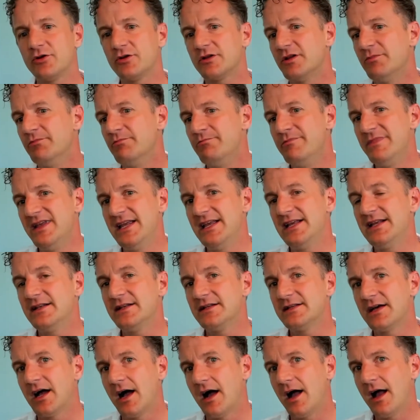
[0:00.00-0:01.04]
the mean
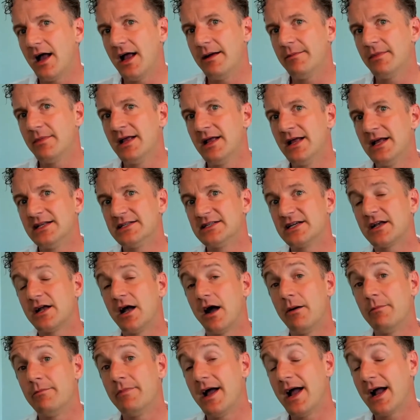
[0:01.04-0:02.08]
time to
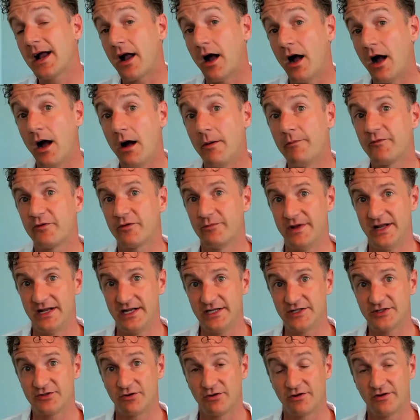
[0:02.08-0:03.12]
come back up from any
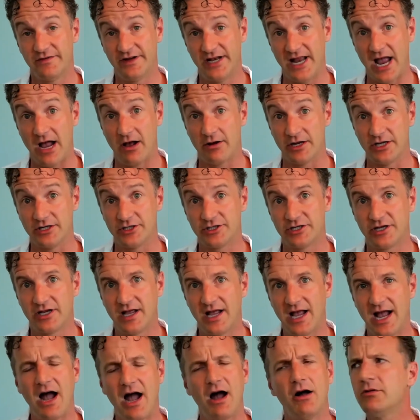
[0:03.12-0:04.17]
sort of an outage.
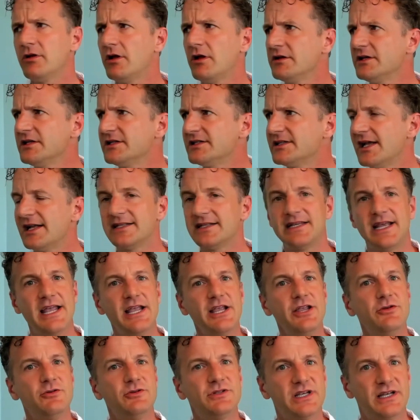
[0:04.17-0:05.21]
How long does that
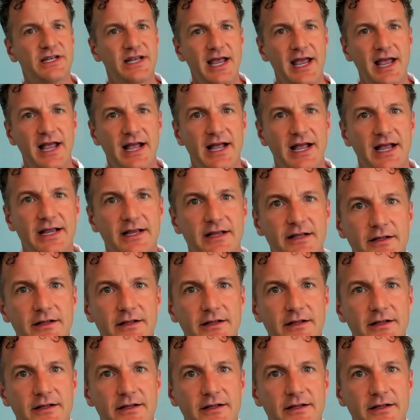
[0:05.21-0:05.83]
take you today?